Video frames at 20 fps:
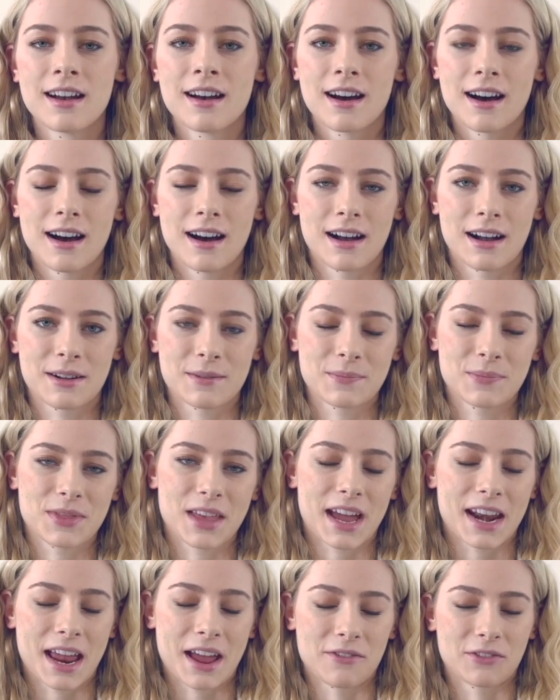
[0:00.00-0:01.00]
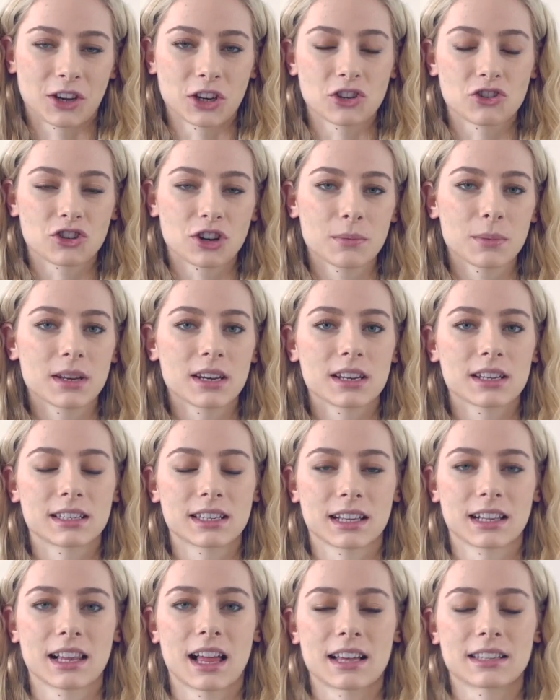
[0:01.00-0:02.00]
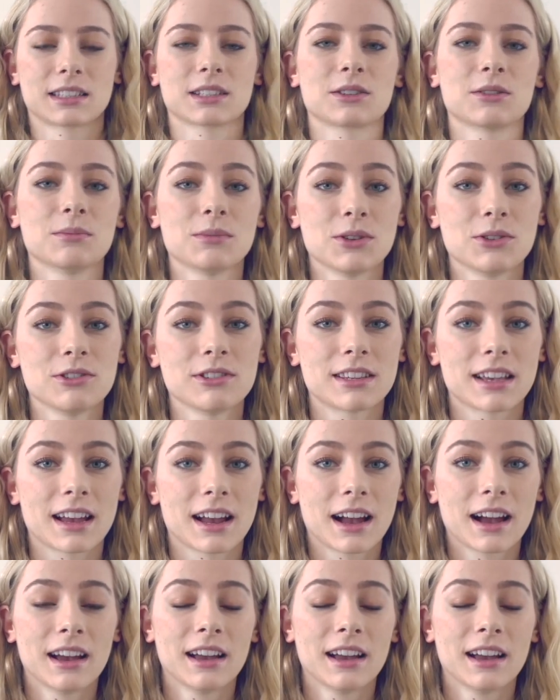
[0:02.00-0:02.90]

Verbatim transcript: um, that have contributed to classical music.